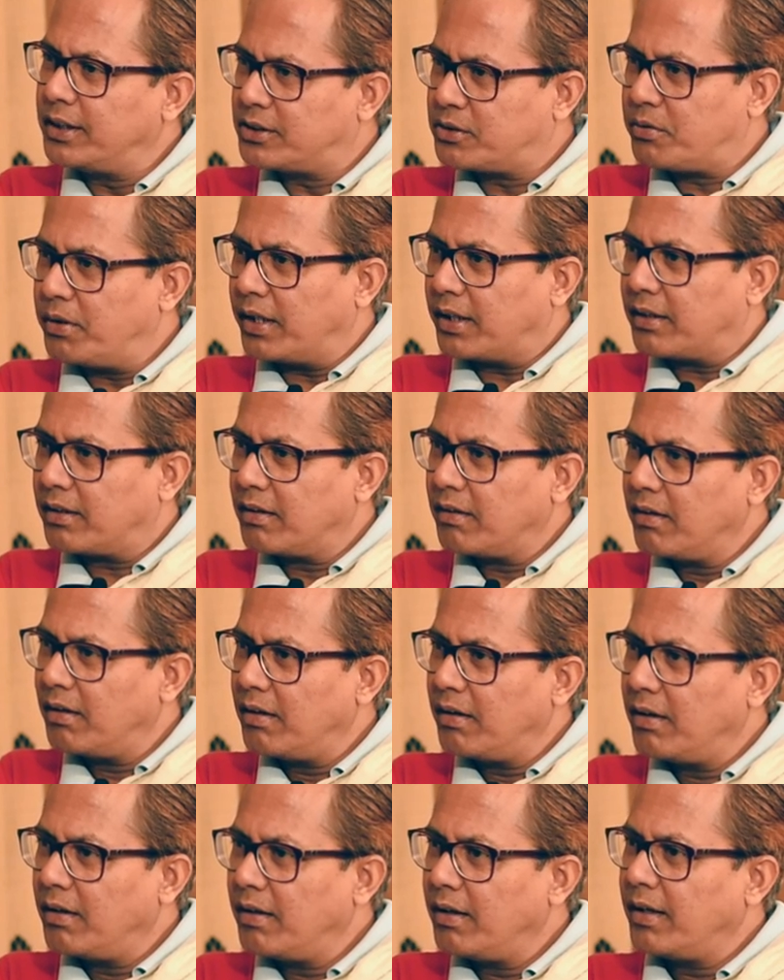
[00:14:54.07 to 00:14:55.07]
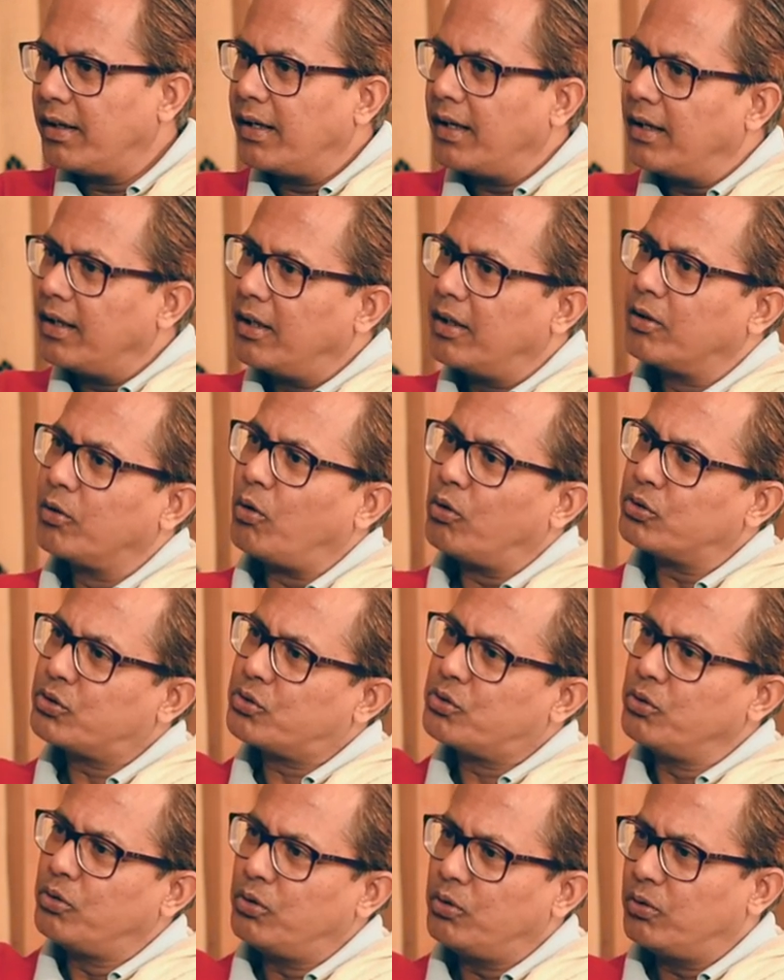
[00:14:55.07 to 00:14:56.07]
district goes
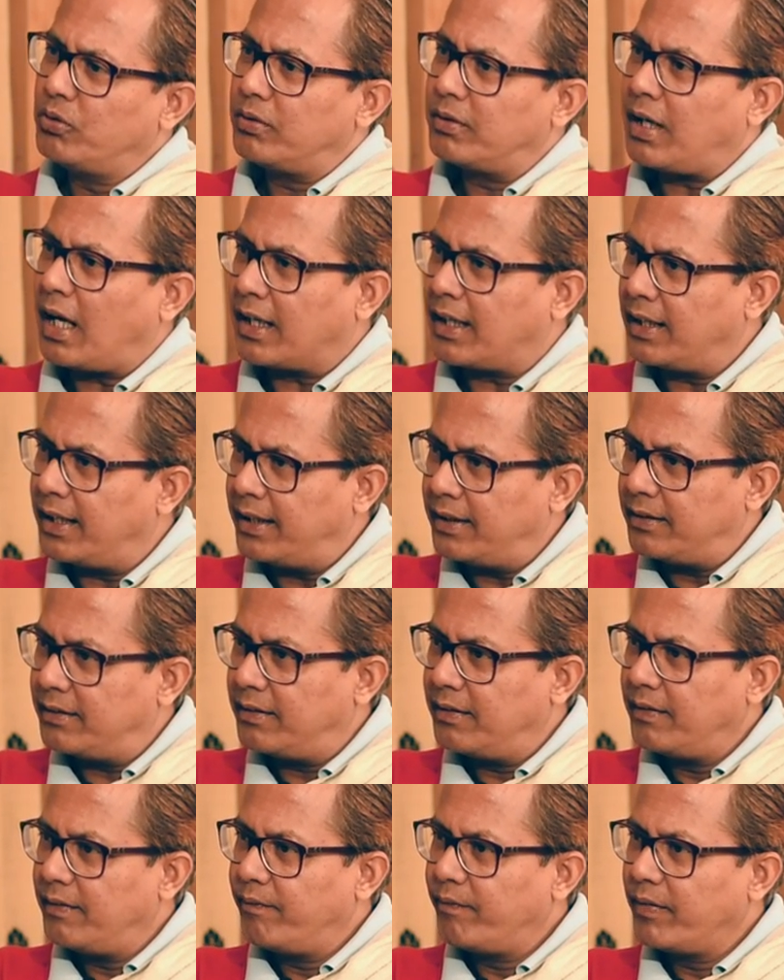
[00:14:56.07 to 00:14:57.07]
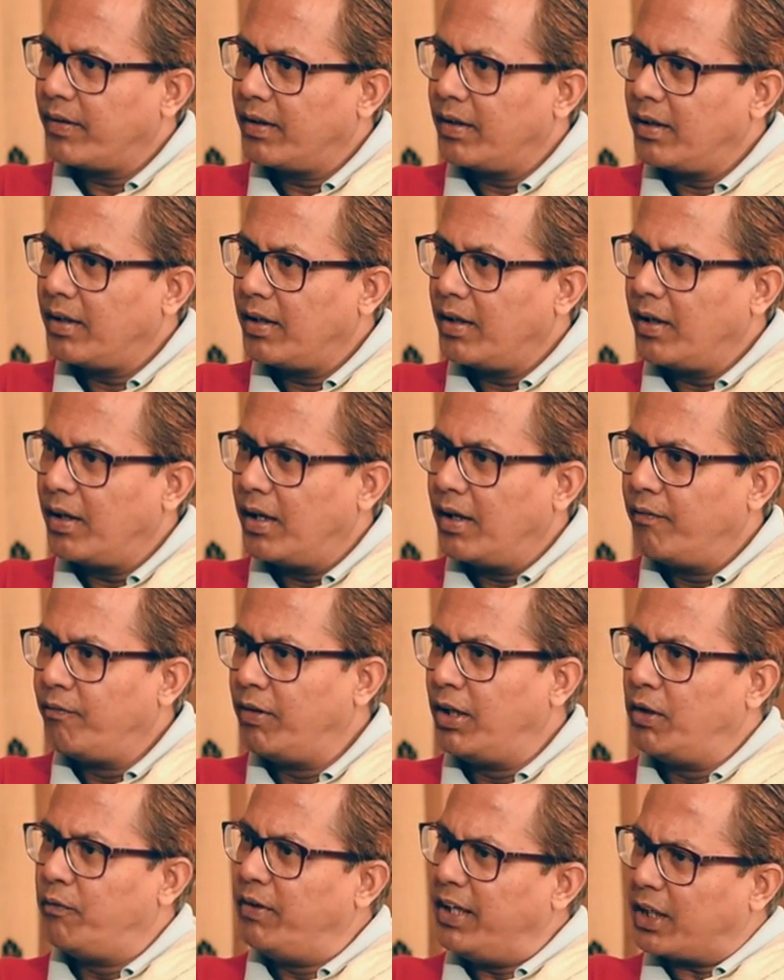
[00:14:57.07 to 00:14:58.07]
to Nagaland,
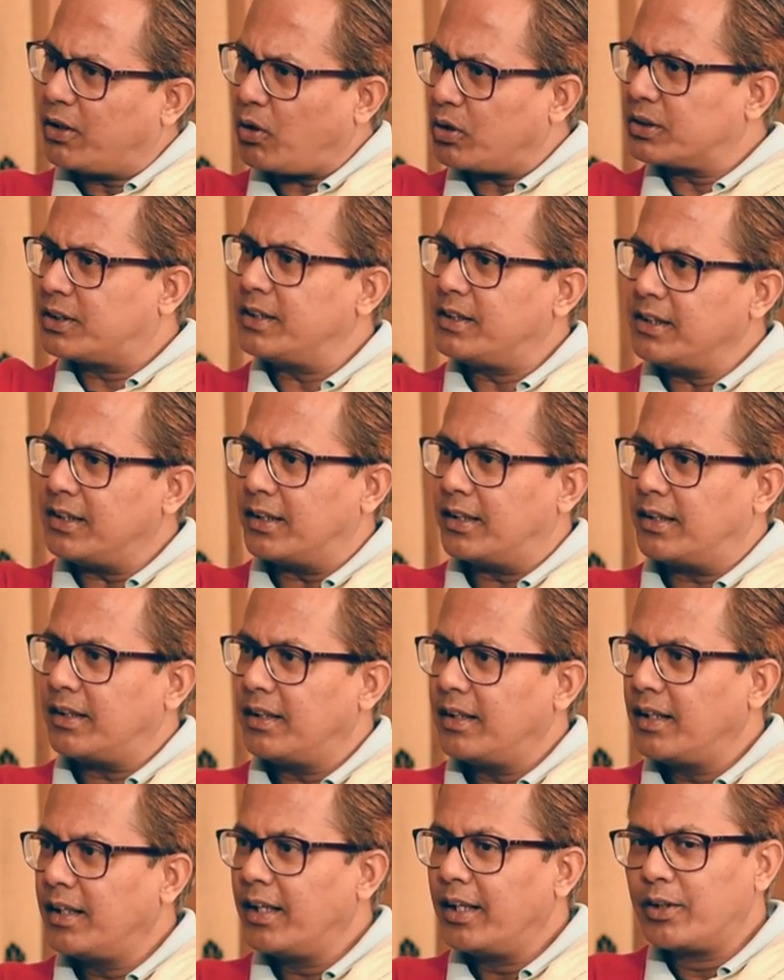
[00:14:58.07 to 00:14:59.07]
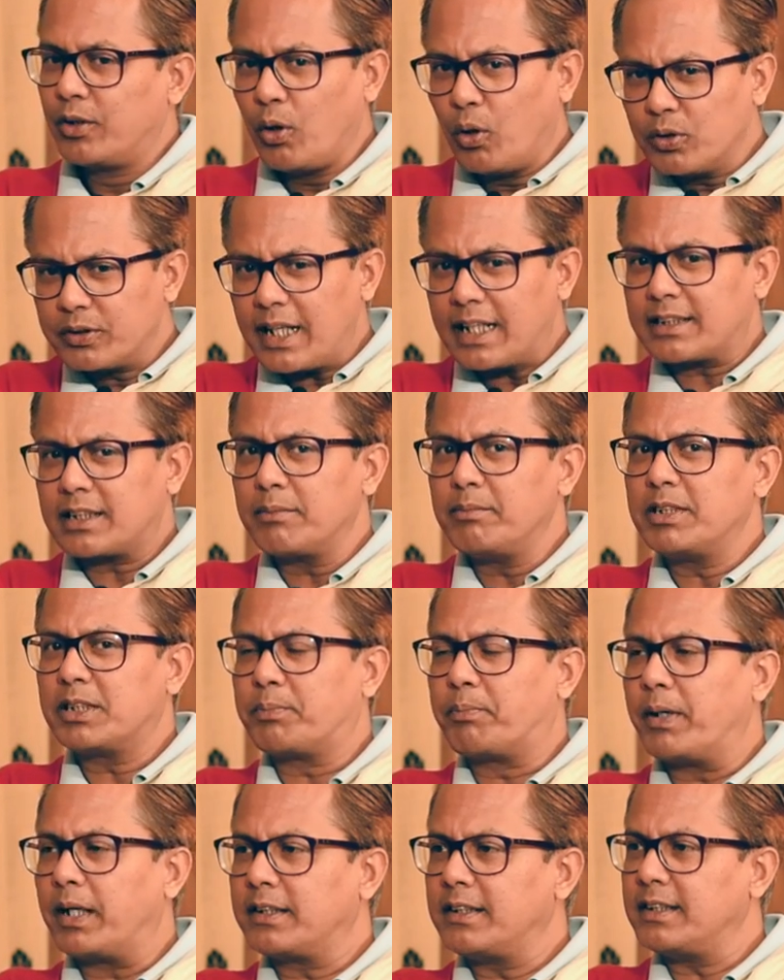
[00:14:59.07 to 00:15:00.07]
will we consider those Assamese
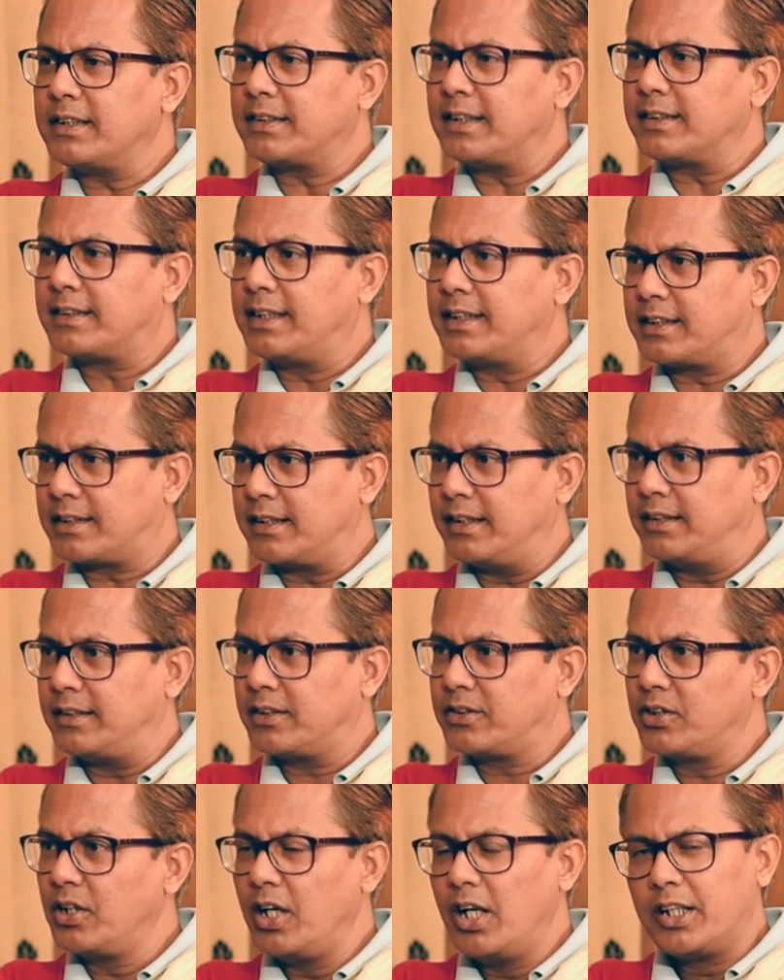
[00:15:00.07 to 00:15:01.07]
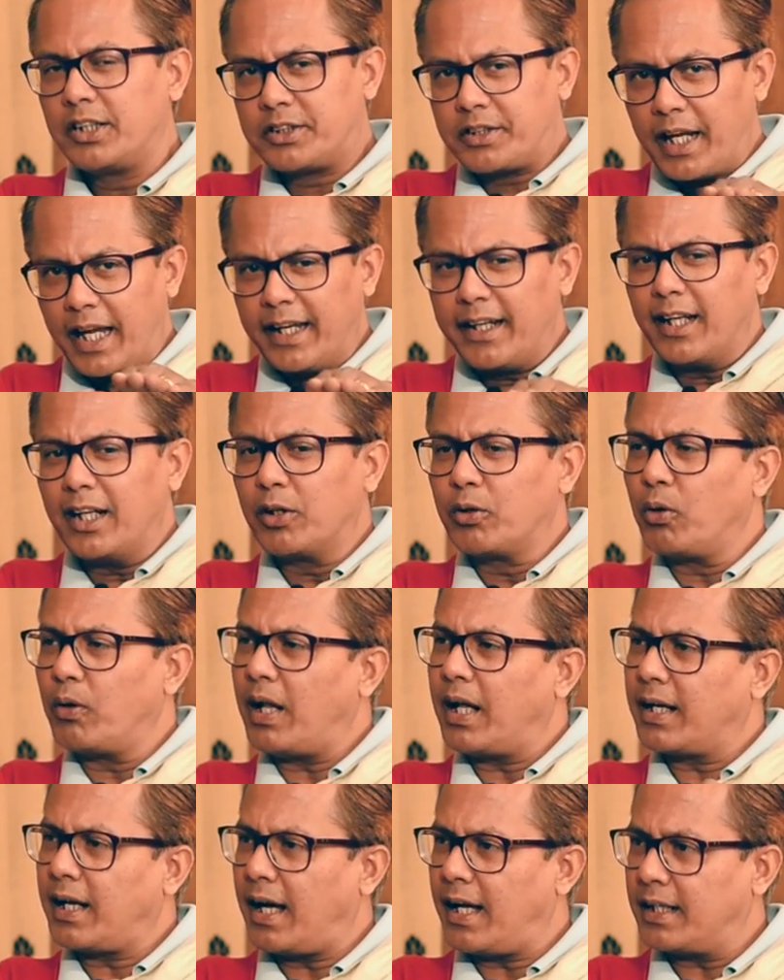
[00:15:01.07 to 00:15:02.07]
brothers and sisters staying in
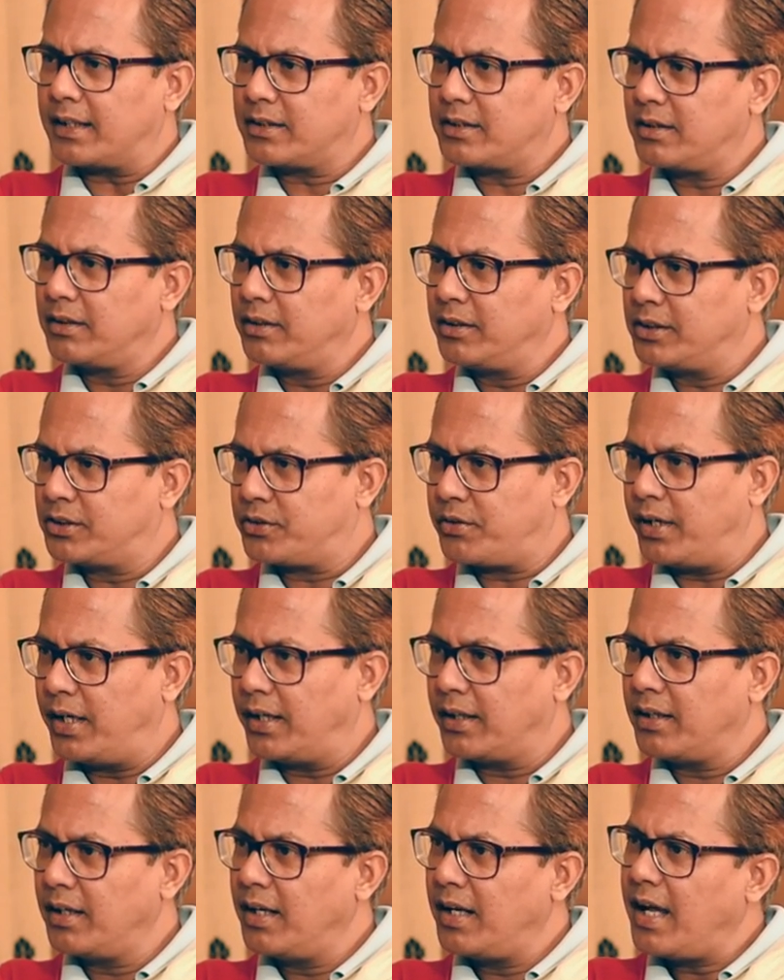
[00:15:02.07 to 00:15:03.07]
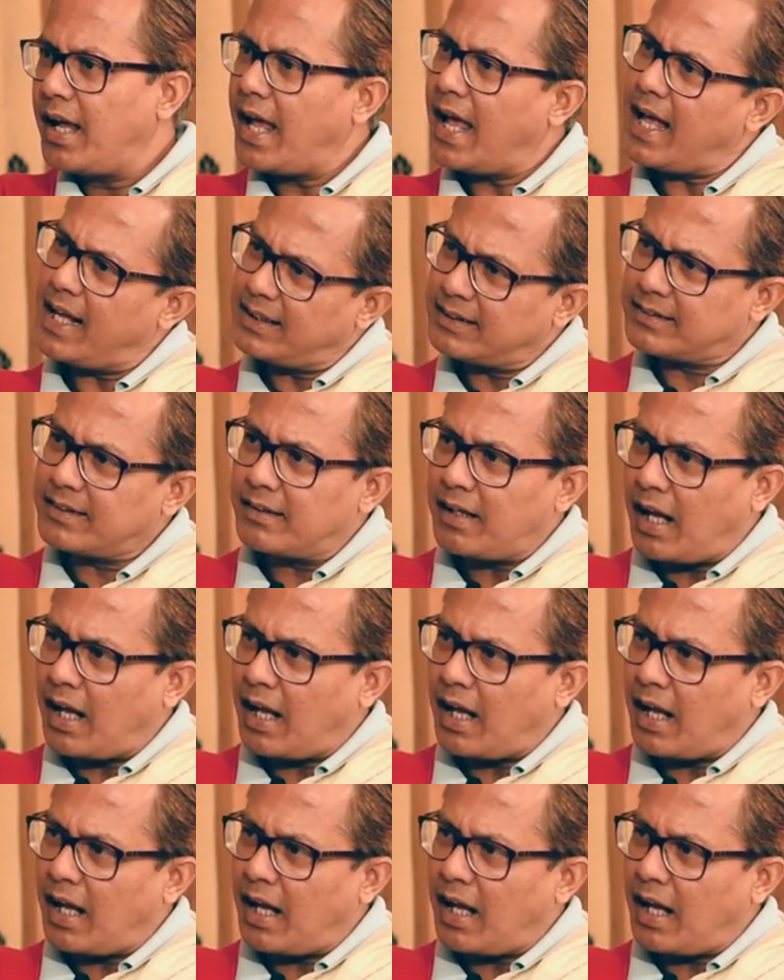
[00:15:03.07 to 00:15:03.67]
Golaghat district as